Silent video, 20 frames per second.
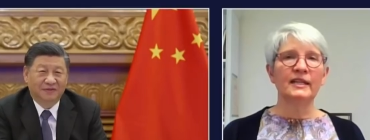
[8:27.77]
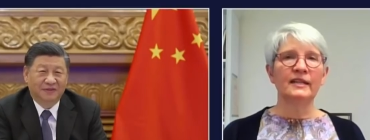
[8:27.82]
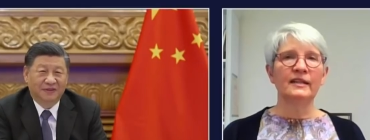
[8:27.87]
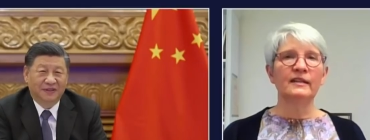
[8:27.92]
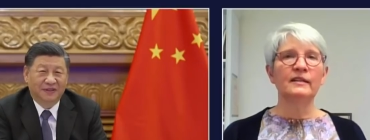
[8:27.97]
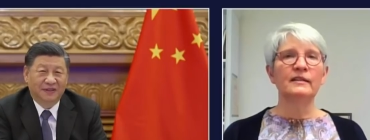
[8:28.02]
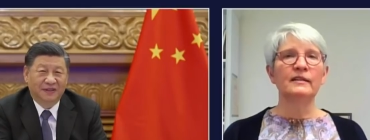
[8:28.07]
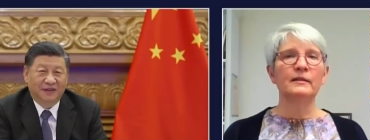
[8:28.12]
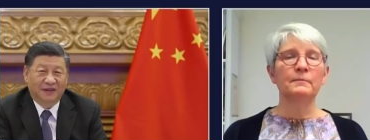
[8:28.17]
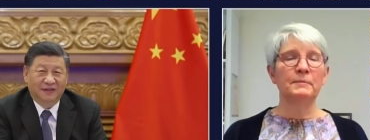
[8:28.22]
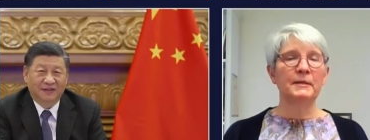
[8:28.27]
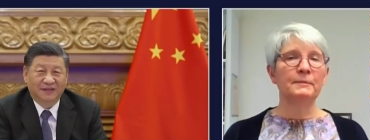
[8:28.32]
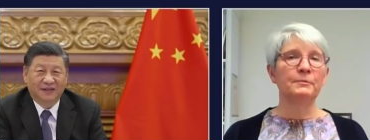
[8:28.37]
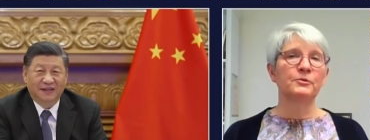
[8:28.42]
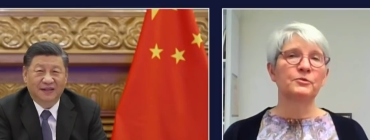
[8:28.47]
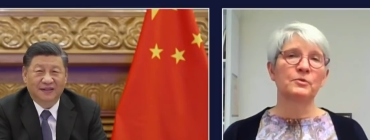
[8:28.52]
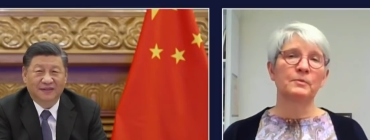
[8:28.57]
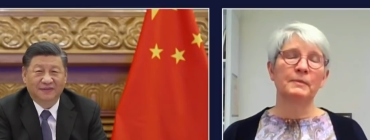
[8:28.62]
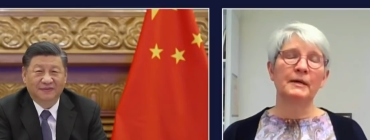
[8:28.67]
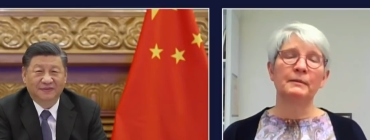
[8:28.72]
Speaker 1: in the
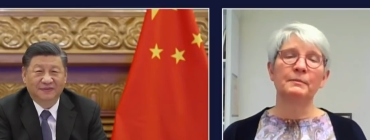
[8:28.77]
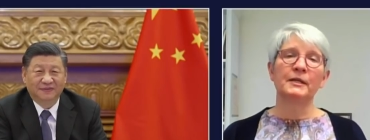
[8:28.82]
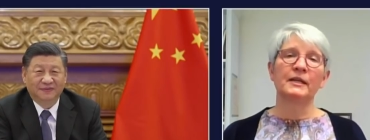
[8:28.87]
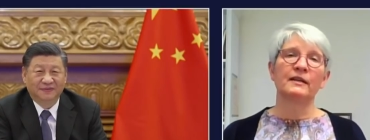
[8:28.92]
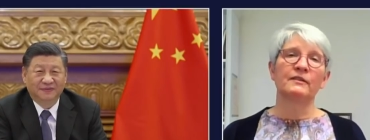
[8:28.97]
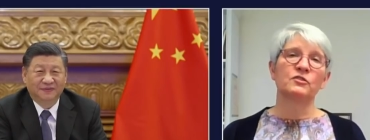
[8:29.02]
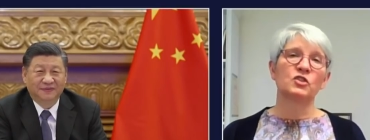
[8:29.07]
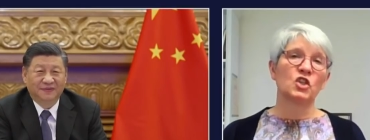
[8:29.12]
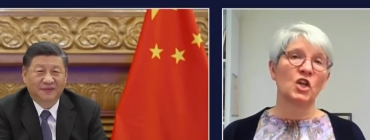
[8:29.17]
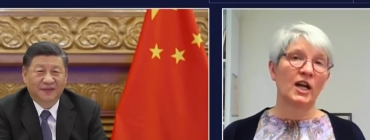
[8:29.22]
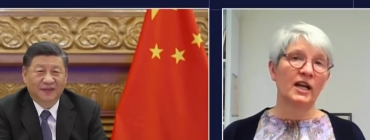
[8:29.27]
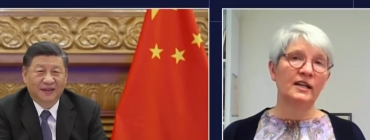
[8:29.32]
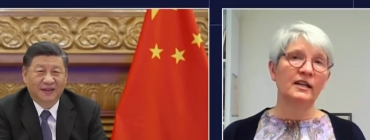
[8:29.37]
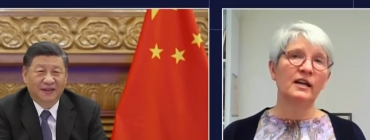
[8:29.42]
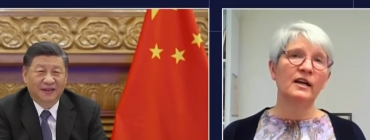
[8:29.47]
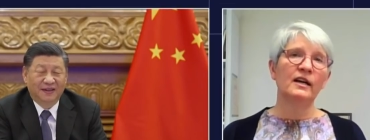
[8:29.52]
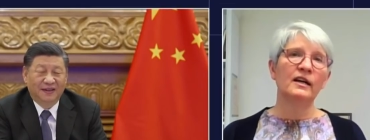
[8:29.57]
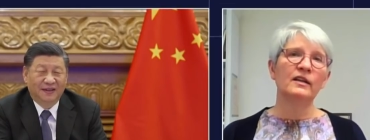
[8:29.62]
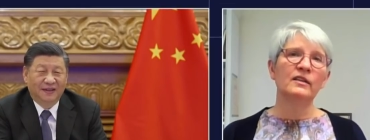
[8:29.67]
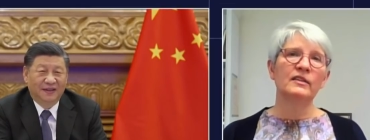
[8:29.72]
People's Republic of
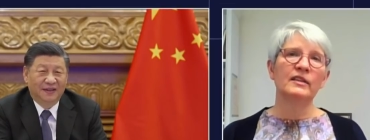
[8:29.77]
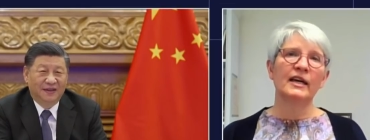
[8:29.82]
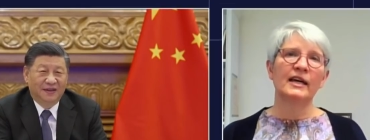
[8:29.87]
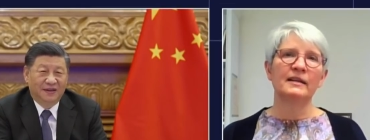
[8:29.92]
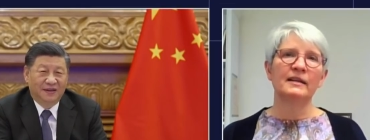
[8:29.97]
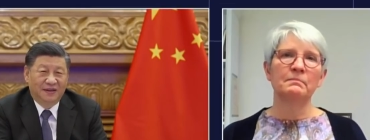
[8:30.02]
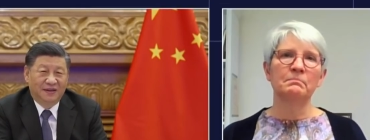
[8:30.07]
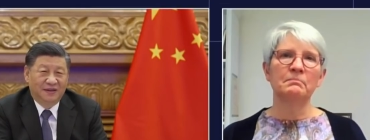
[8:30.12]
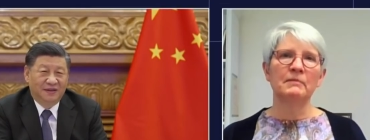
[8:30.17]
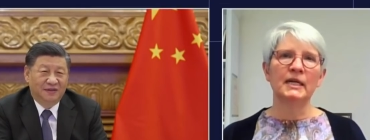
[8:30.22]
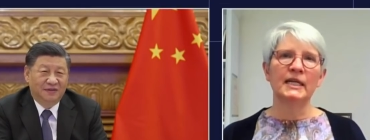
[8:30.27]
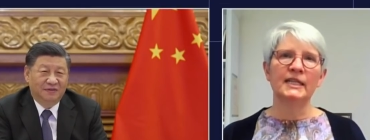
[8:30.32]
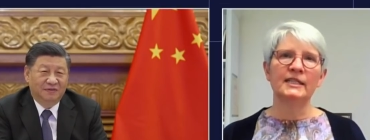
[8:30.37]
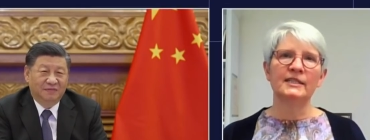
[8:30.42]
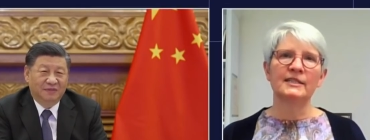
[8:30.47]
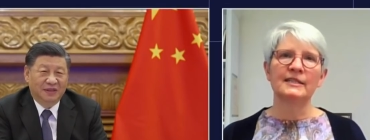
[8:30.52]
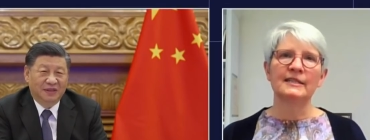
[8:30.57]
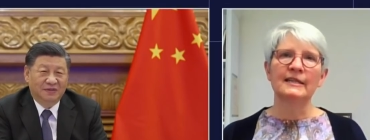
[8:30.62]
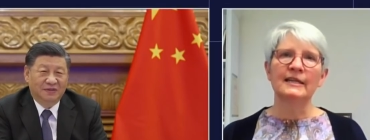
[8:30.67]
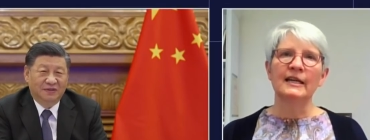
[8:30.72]
China that
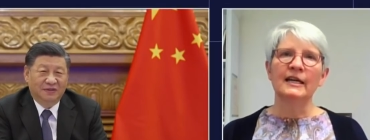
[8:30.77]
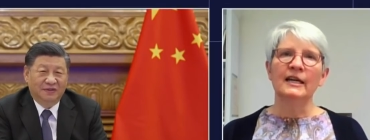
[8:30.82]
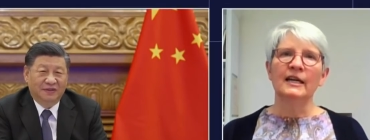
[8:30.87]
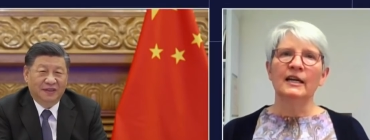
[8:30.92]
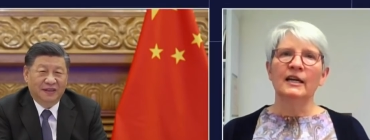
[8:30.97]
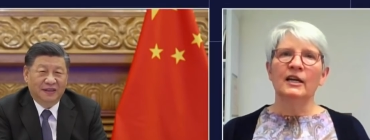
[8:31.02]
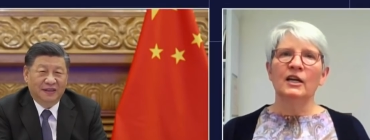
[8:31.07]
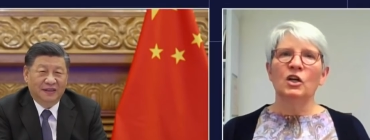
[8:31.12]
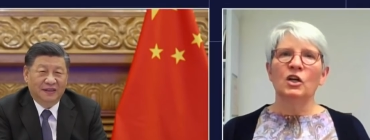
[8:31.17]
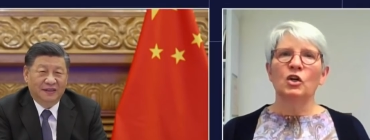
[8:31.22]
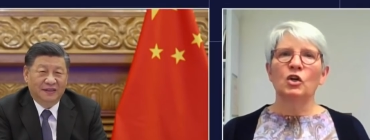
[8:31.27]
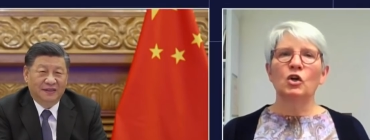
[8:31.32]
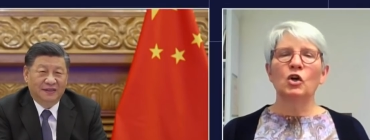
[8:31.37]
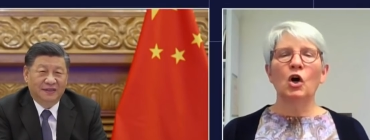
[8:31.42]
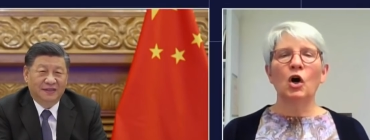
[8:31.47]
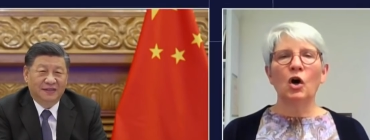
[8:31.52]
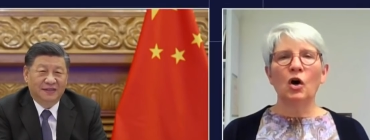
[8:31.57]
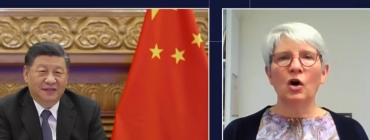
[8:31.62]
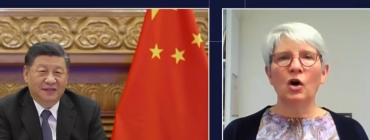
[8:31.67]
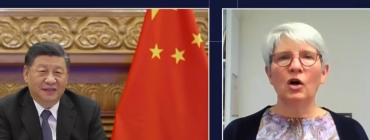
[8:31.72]
might
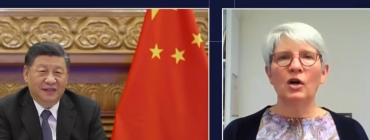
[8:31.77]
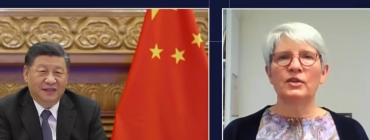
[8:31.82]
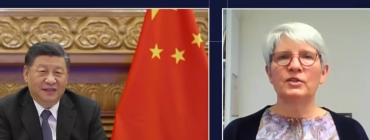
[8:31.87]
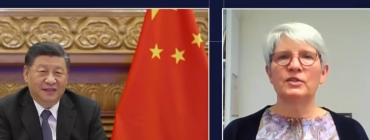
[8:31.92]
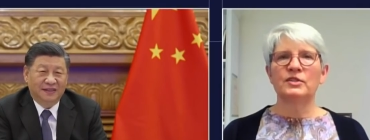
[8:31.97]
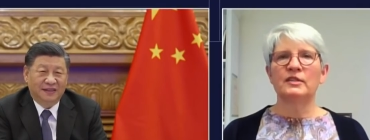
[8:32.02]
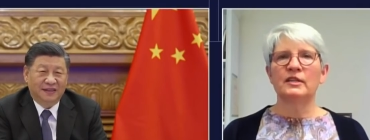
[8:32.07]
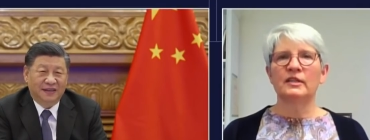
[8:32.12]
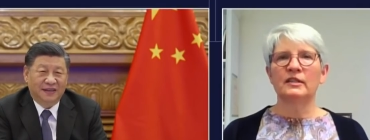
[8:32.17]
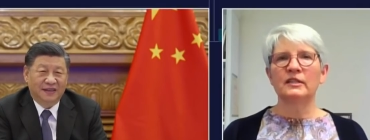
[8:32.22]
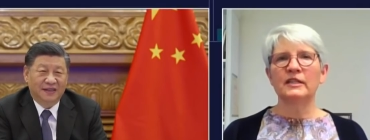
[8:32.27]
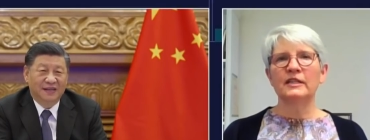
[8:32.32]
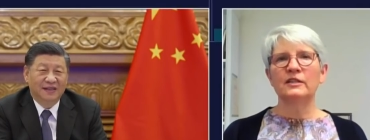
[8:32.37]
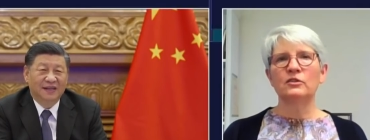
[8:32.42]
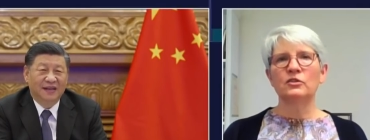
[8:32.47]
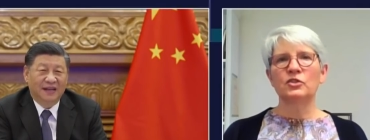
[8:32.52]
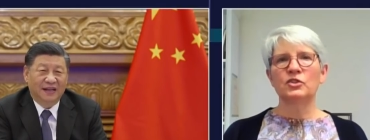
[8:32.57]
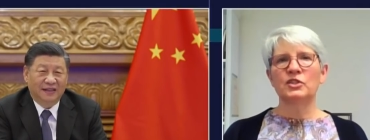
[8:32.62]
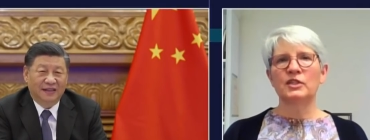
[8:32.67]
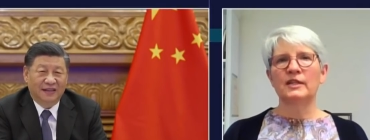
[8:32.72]
cause the
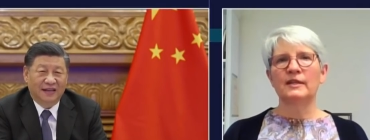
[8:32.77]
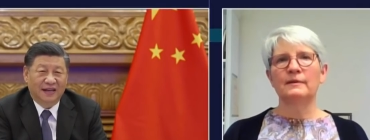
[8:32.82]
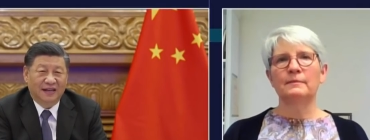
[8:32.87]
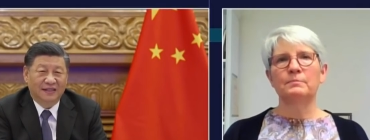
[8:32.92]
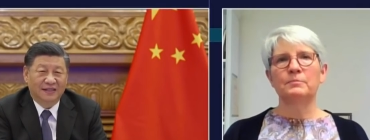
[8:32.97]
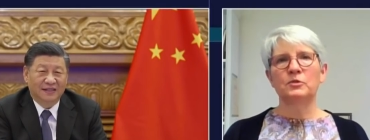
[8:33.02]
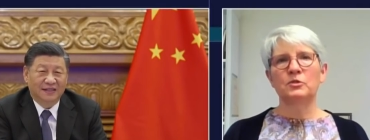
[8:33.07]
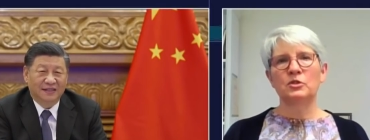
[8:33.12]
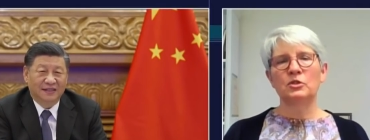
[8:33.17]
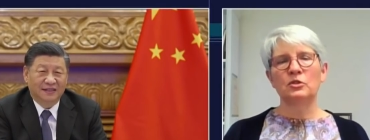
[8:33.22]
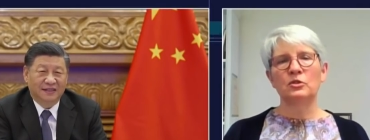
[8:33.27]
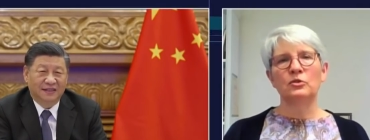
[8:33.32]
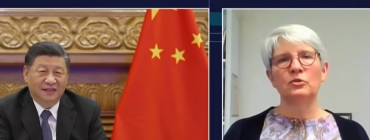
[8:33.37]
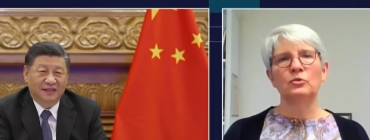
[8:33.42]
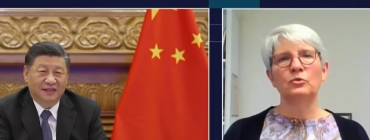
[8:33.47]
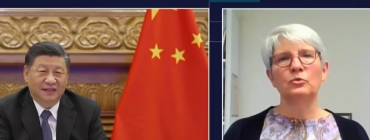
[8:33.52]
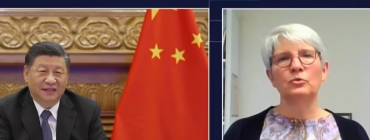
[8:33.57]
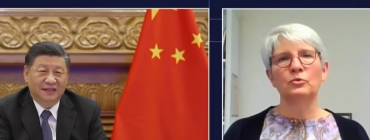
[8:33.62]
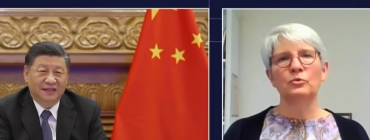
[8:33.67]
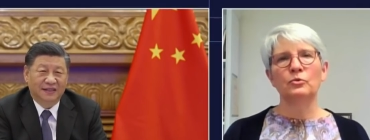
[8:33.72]
leadership
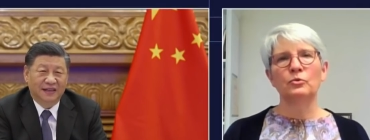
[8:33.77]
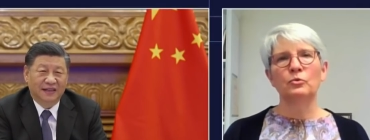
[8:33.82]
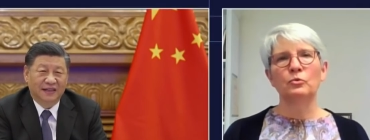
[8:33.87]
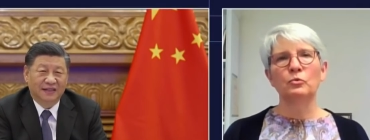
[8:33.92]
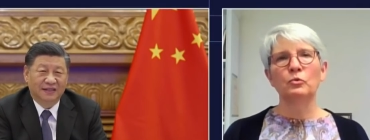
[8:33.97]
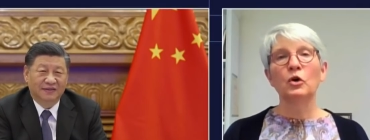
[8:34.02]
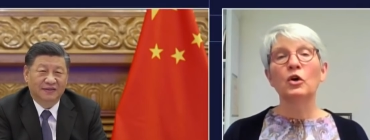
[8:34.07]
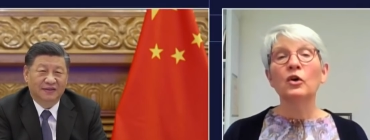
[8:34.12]
to